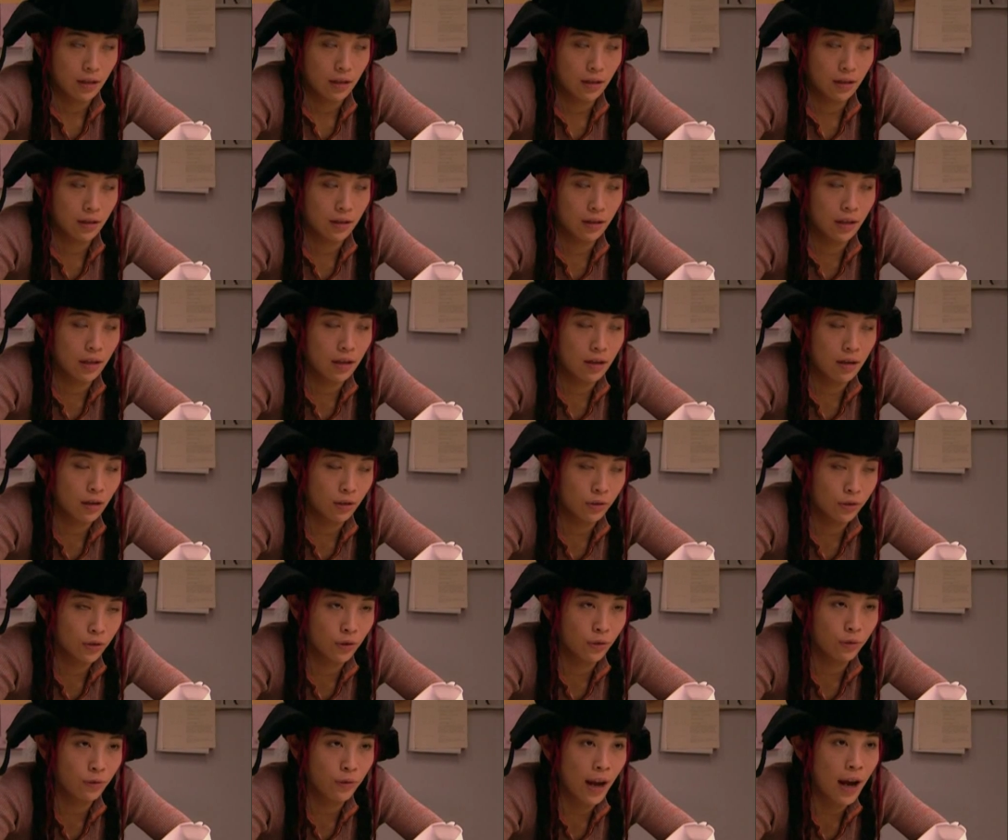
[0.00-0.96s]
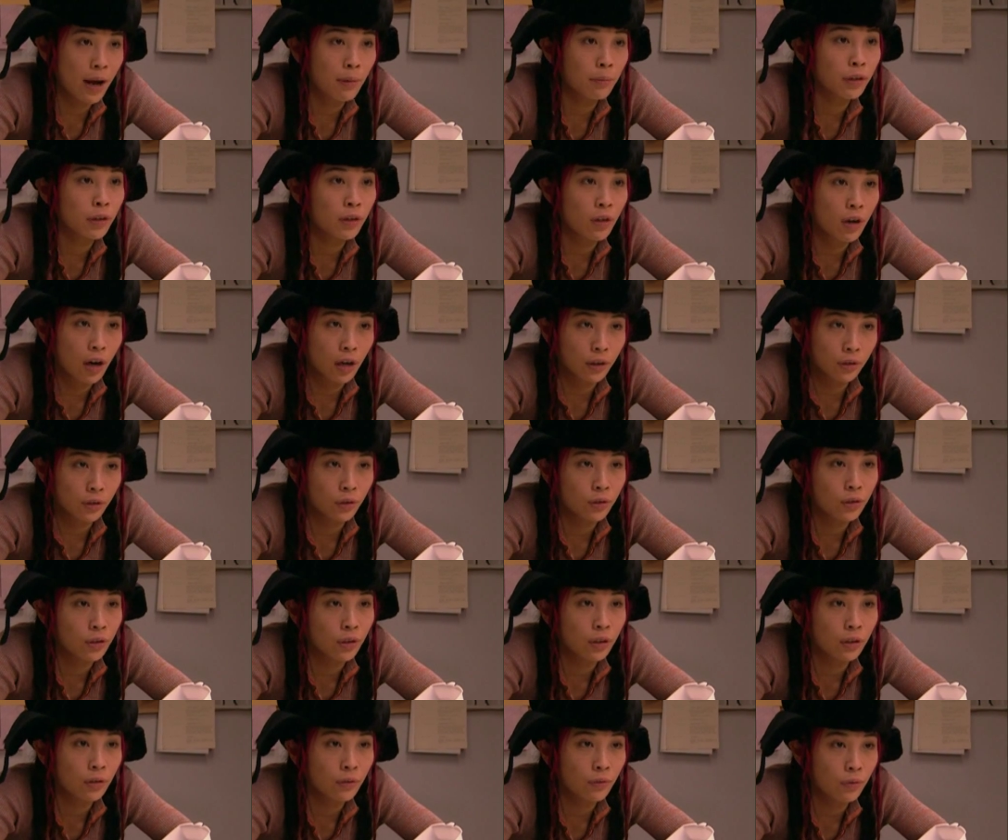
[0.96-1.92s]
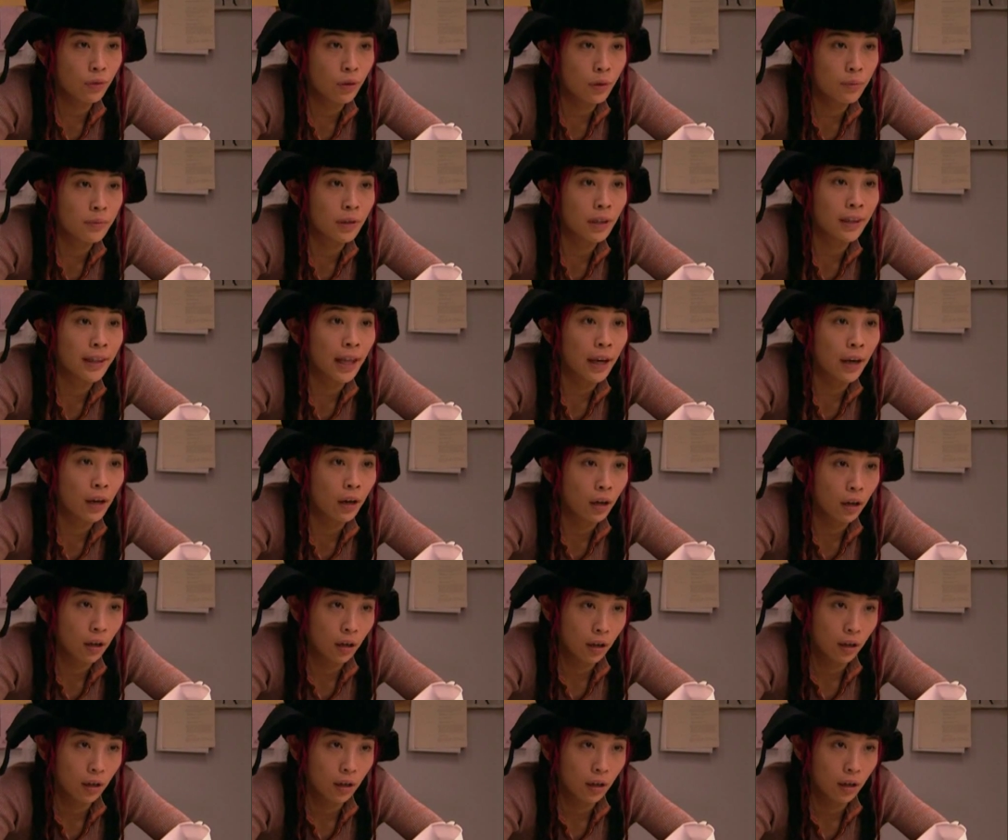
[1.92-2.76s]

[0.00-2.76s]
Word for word: They called your family doctor to confirm the letter.